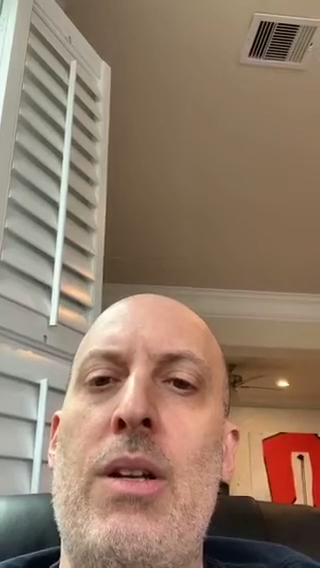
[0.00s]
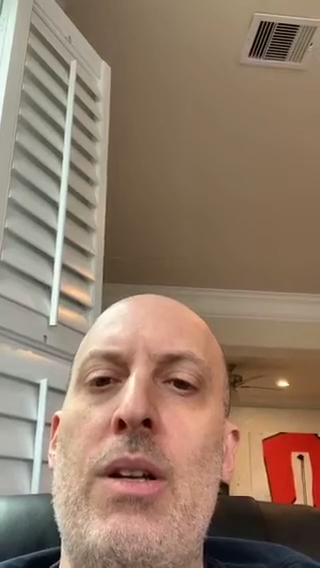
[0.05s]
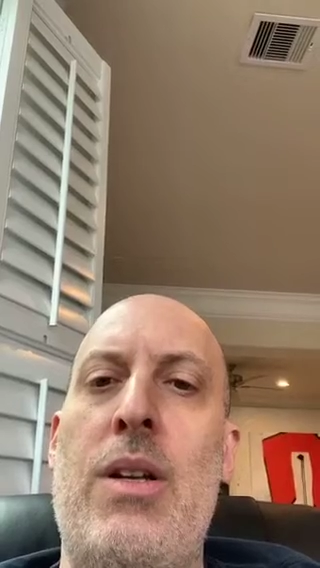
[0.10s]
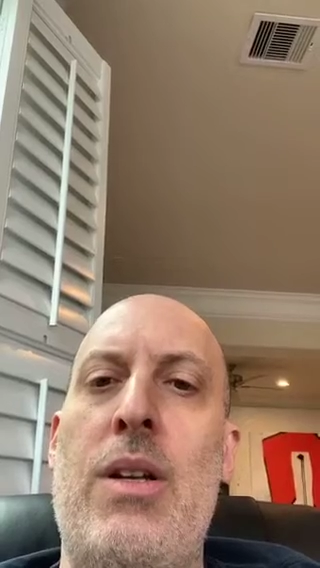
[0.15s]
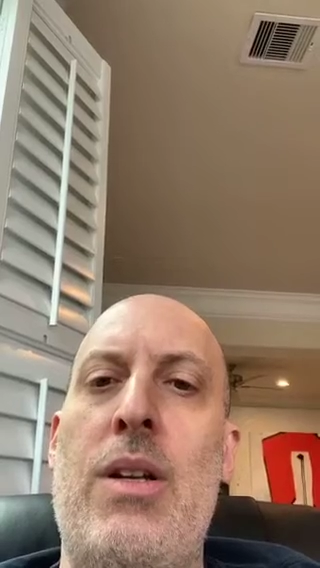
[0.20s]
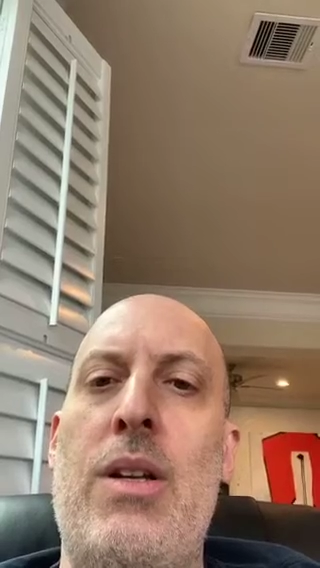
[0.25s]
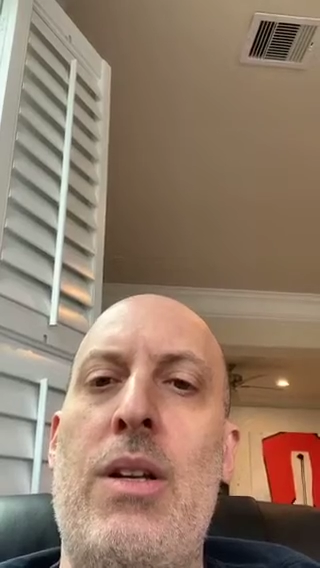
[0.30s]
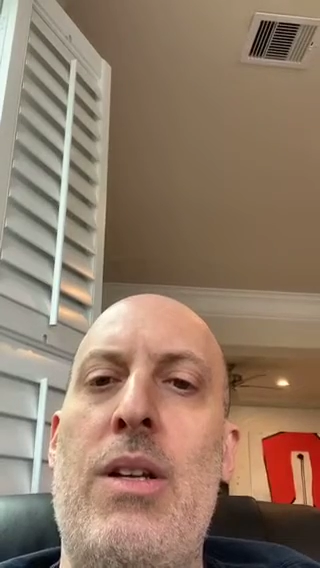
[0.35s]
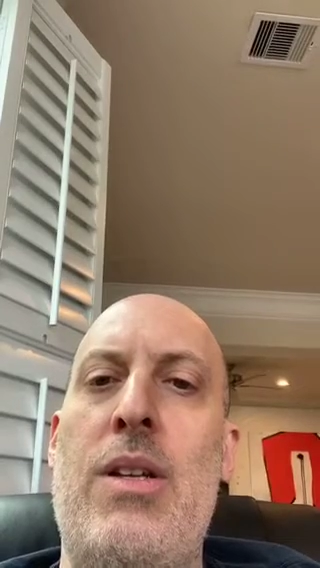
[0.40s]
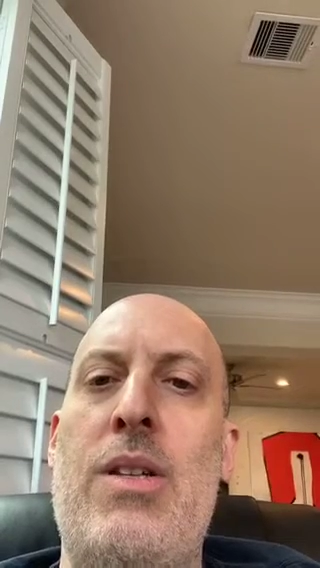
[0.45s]

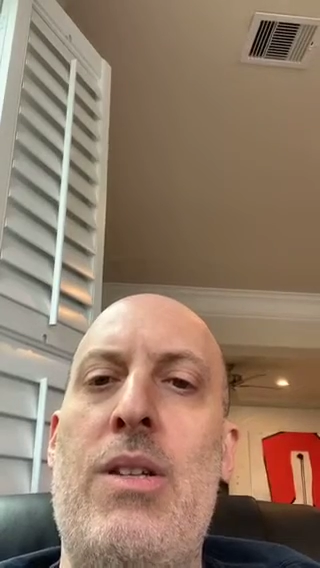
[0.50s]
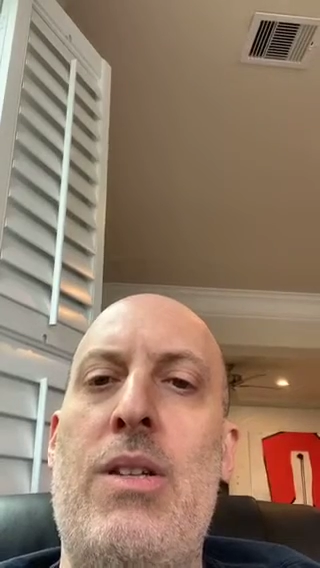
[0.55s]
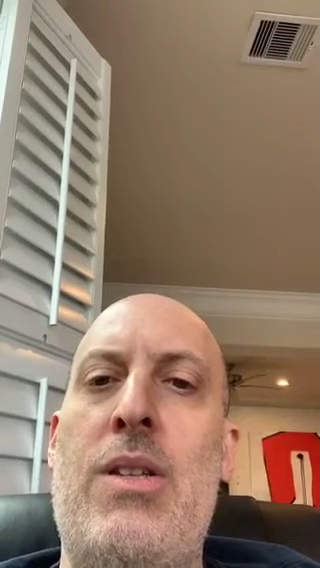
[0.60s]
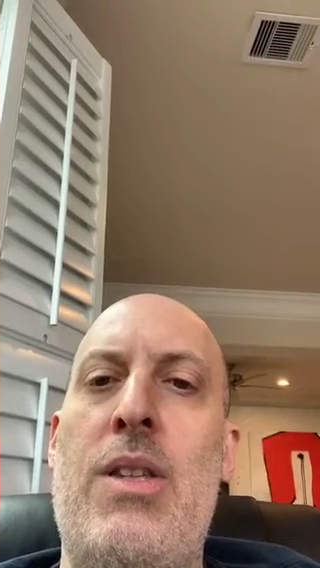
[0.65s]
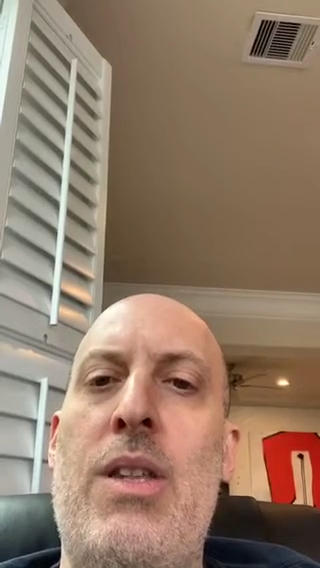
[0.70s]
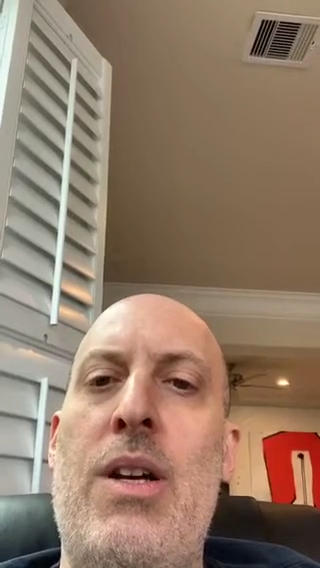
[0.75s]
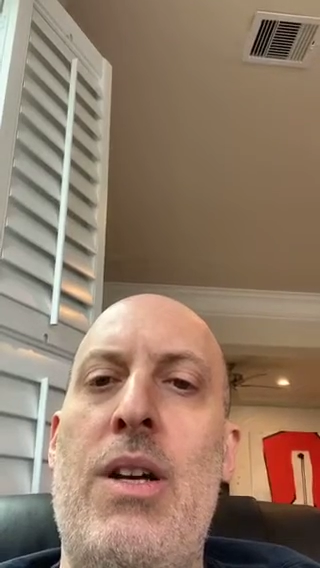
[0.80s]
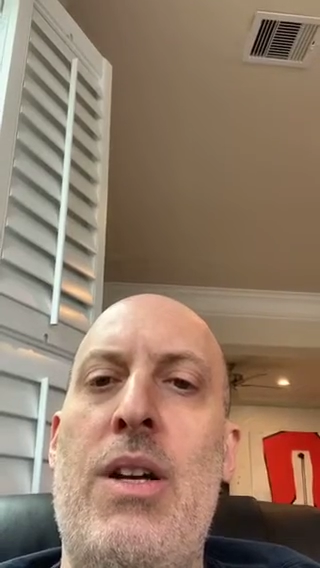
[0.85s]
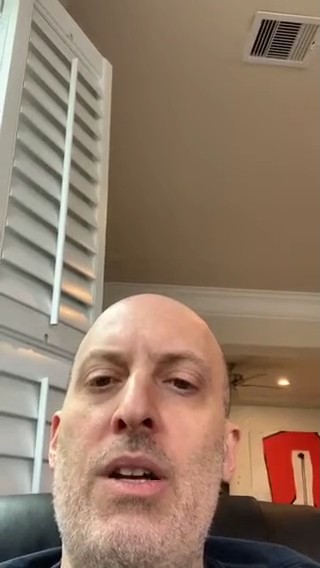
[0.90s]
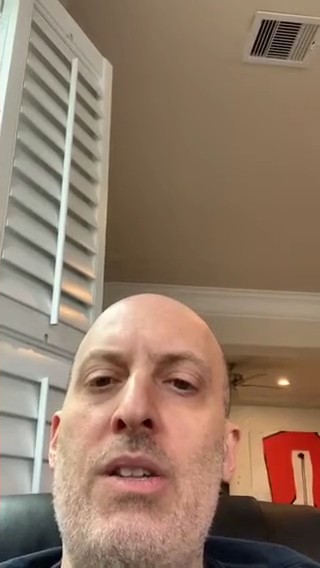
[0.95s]
Is
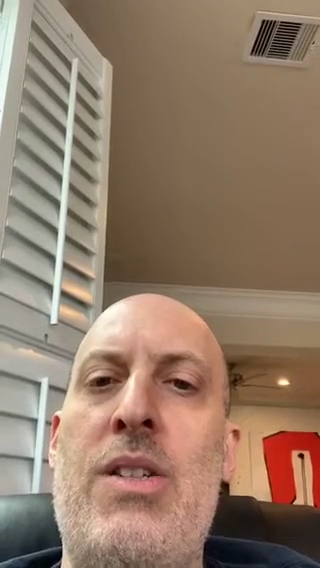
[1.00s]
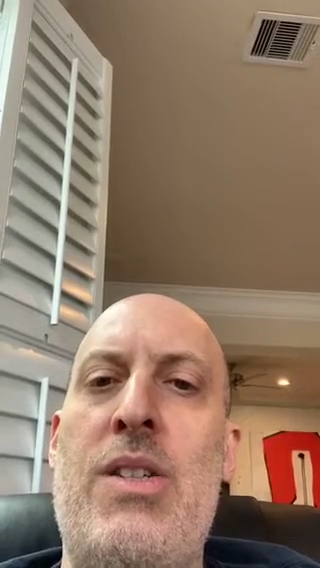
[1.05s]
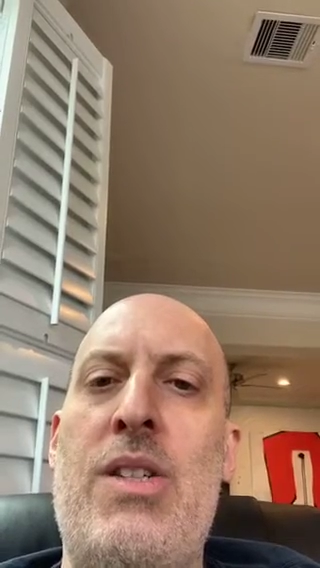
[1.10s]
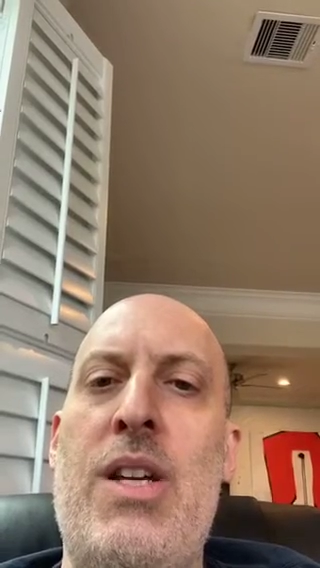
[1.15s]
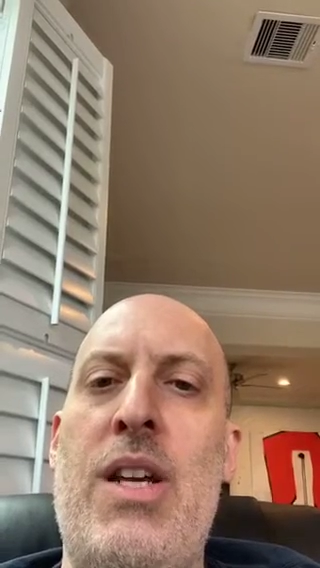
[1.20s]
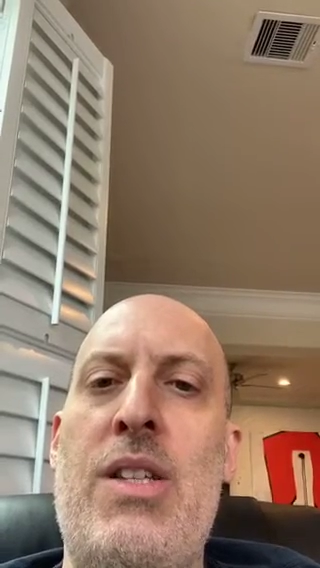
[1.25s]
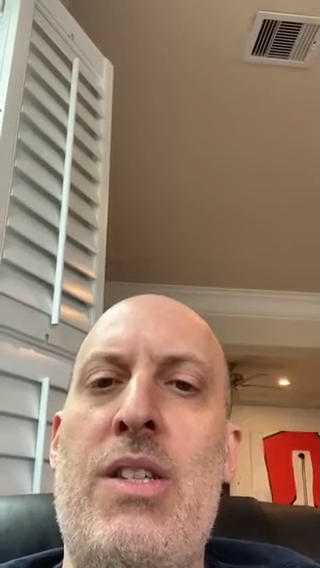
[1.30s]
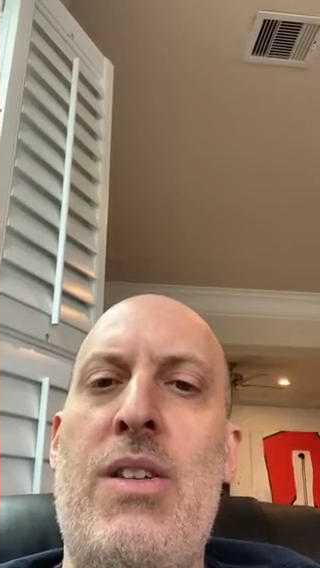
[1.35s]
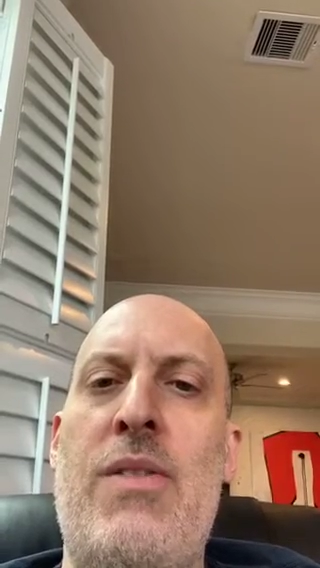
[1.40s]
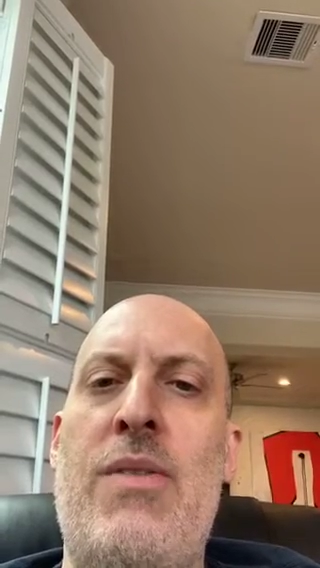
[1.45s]
there a
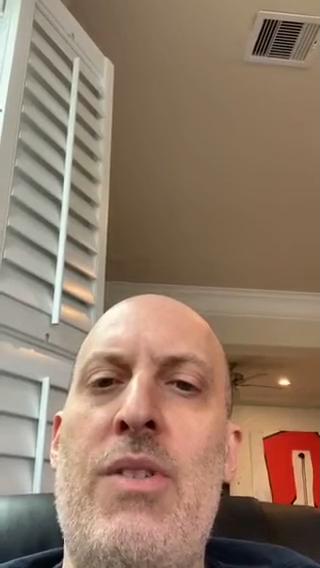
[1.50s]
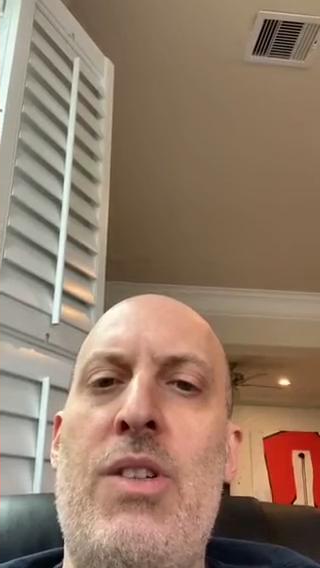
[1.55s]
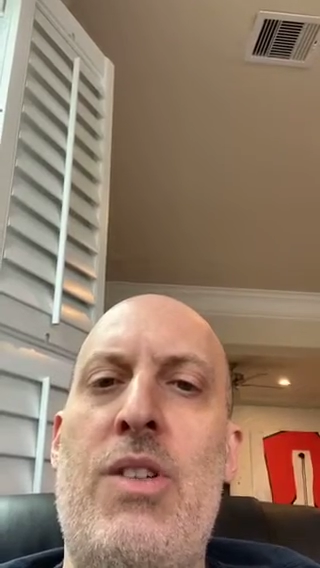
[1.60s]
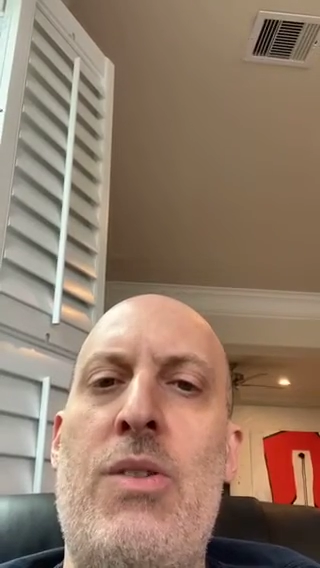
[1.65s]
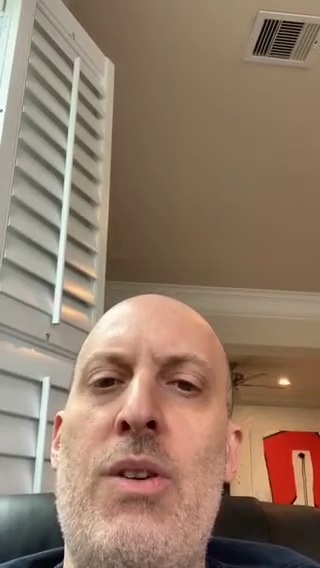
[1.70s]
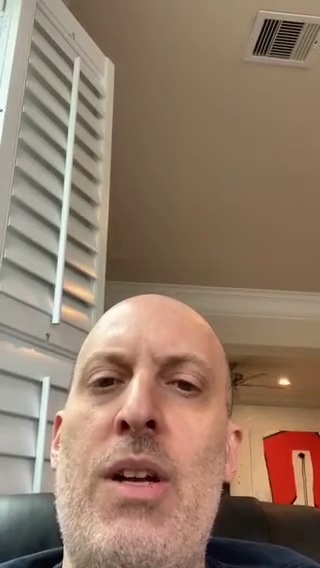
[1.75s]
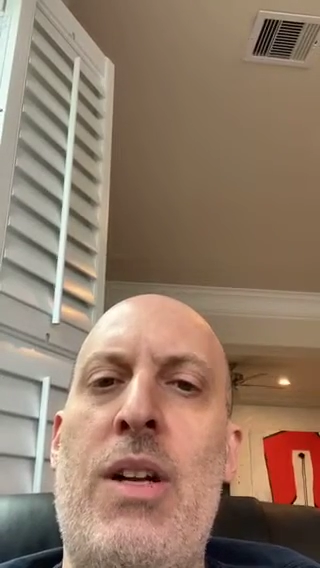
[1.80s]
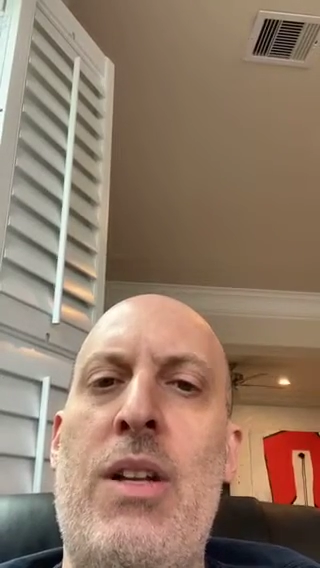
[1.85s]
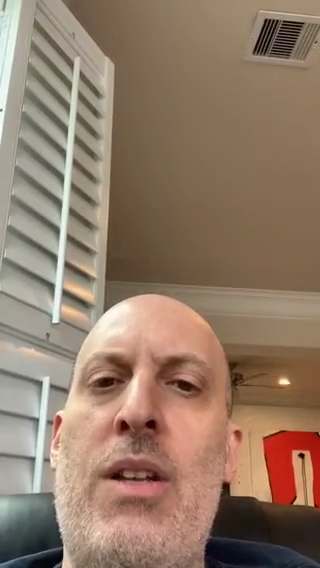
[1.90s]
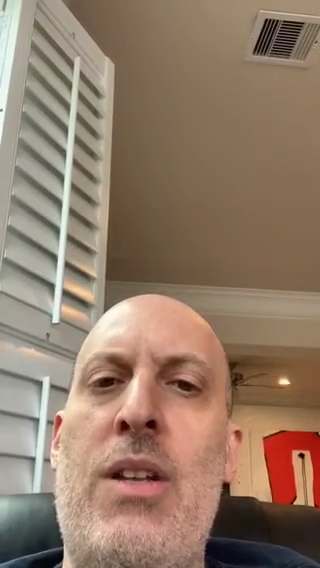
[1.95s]
sense of
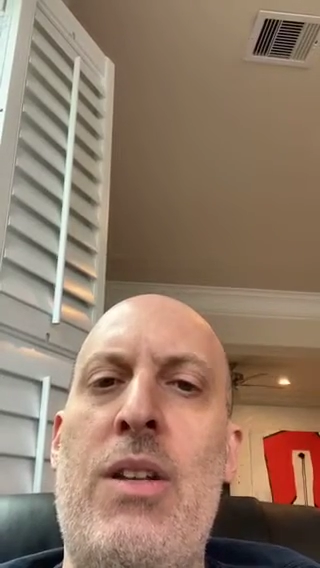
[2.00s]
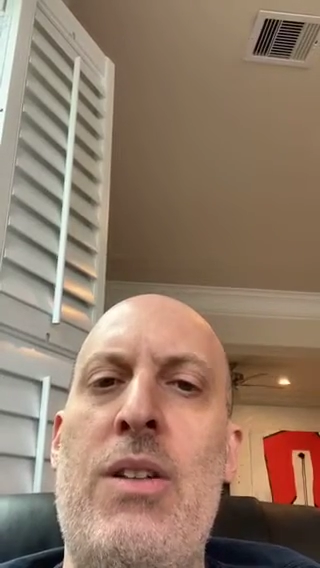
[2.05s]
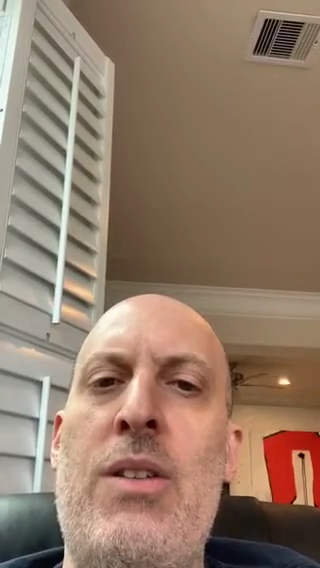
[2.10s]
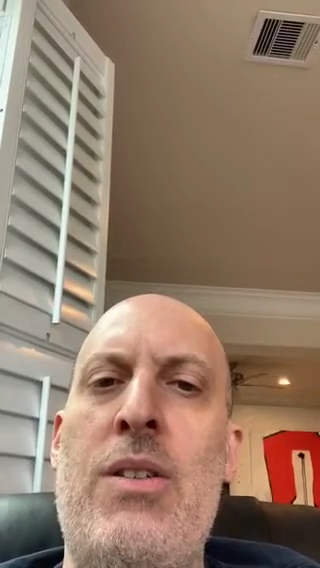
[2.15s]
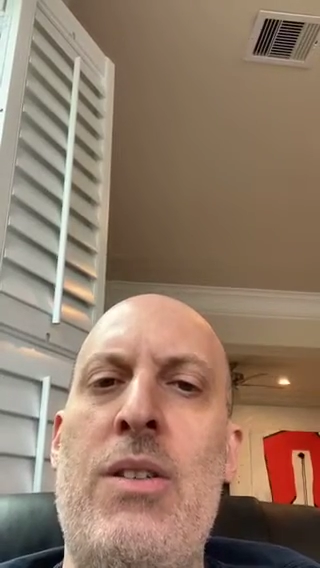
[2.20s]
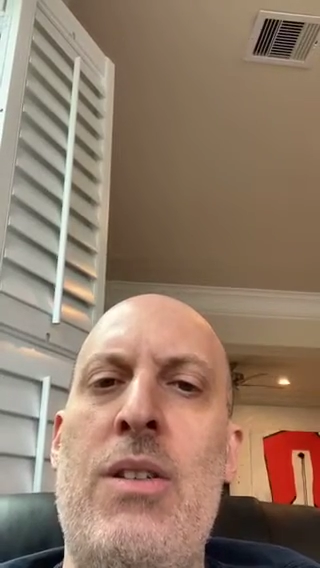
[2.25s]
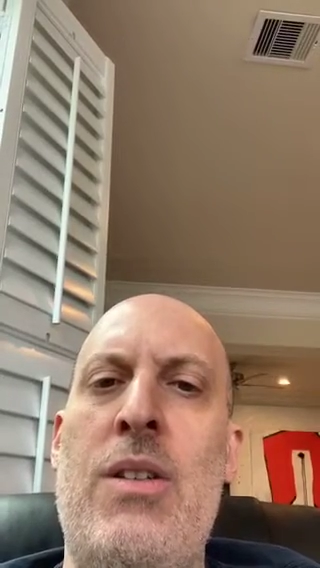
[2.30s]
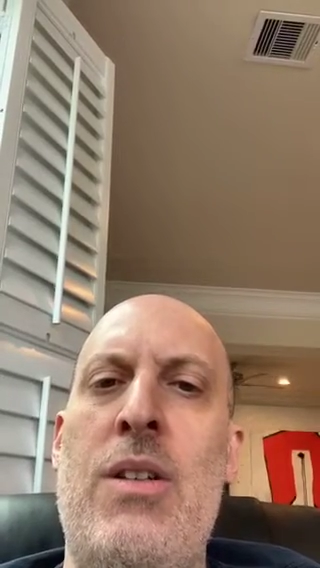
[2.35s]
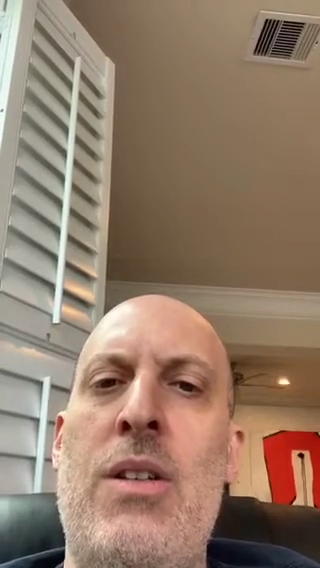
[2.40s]
adrenaline